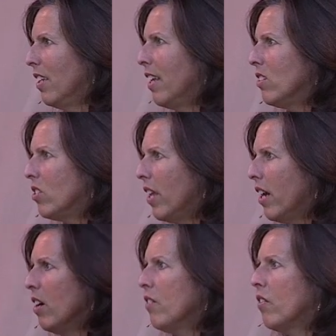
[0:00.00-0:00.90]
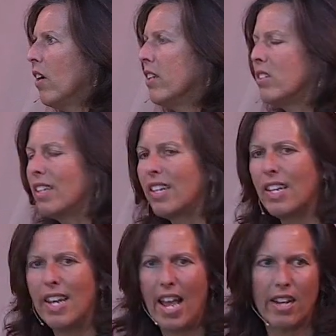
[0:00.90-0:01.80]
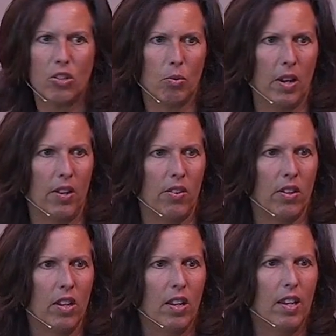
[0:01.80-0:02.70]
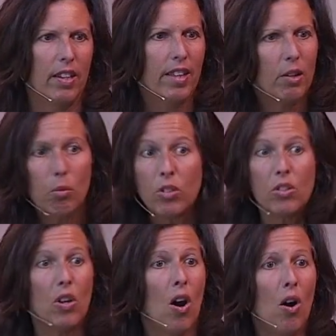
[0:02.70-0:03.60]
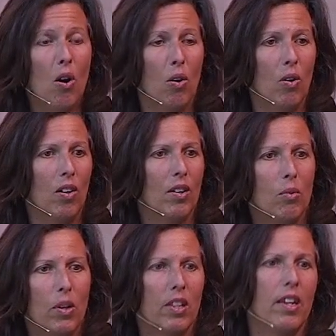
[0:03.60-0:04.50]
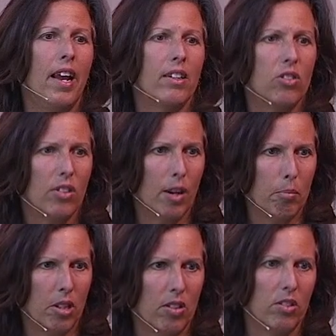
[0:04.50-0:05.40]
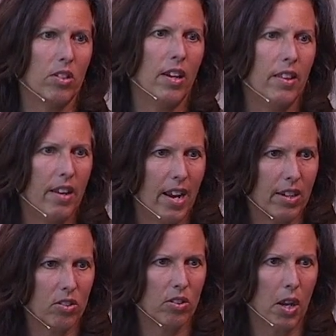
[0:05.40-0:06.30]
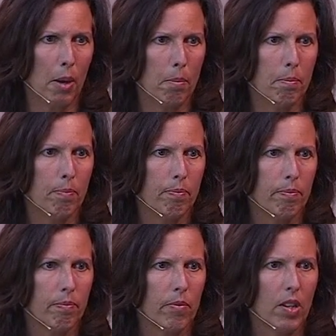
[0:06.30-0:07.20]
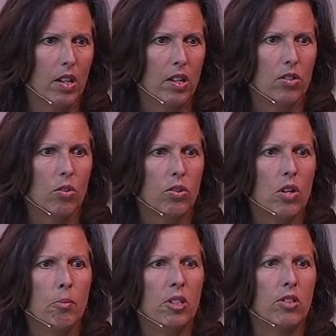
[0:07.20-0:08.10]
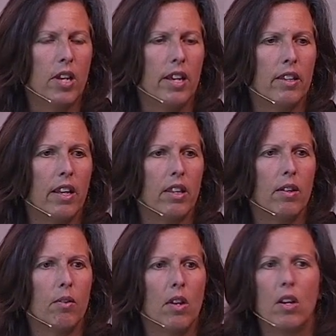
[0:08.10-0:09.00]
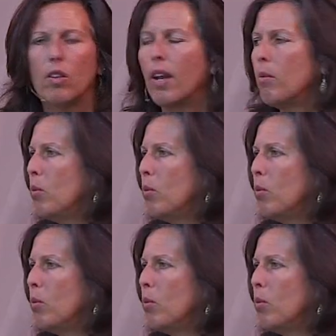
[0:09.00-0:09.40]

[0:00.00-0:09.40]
that is there for us to connect with, then we'll know what the next step is and the next step. So it's no mistake that the that